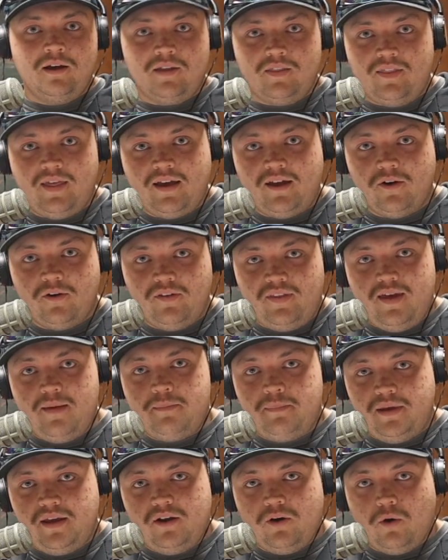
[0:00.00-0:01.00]
they go and they
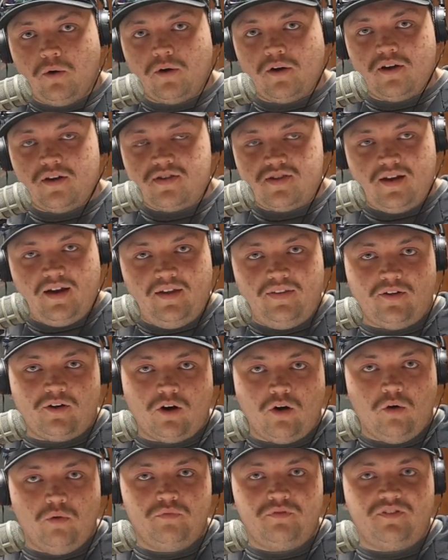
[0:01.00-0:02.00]
beat Horace on their
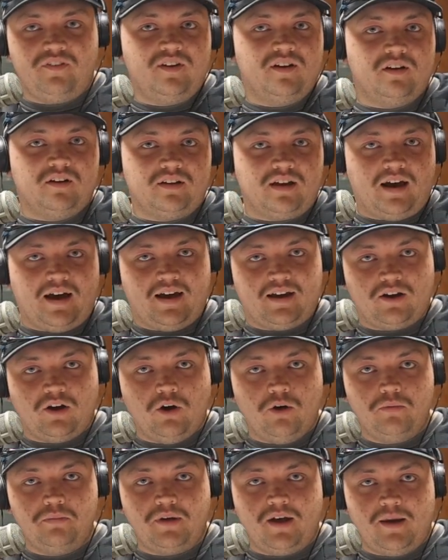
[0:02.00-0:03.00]
home field on
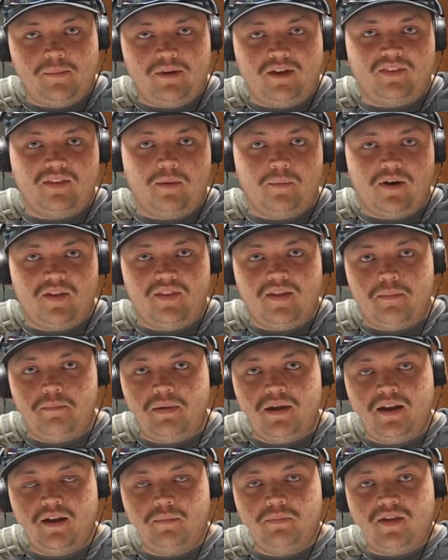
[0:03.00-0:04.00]
homecoming. They went and they
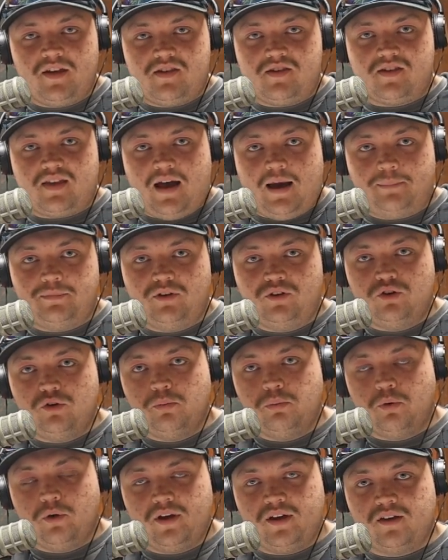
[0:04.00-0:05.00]
beat them. They stopped a
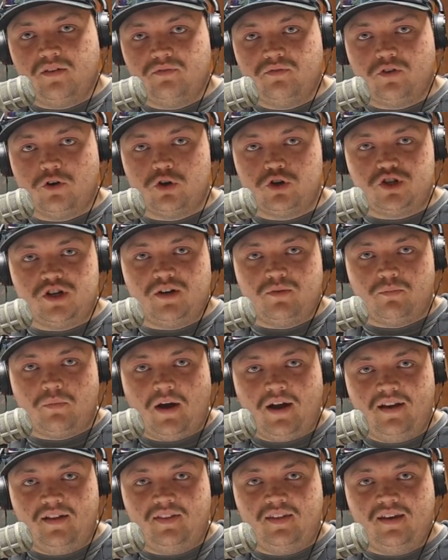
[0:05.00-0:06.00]
2-point conversion
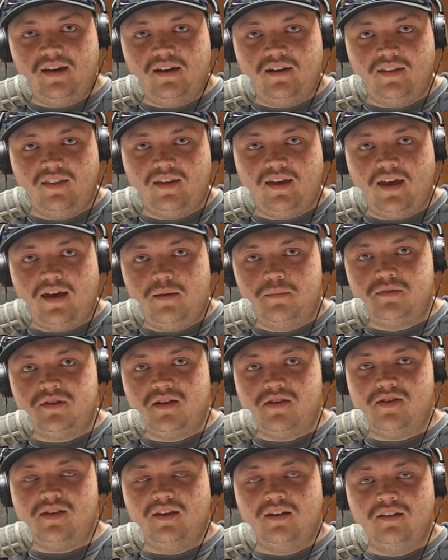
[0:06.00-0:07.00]
right at the end of the game
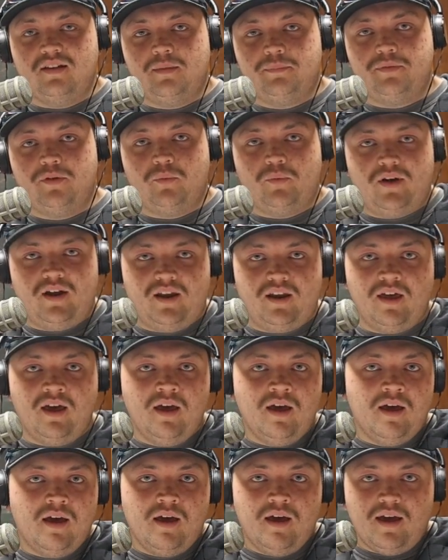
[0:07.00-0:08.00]
to seal up the win.
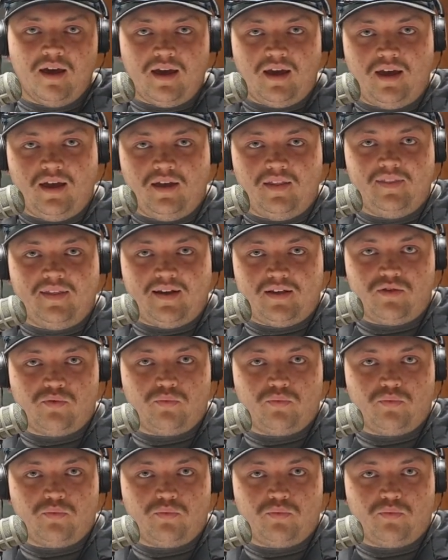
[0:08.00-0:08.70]
And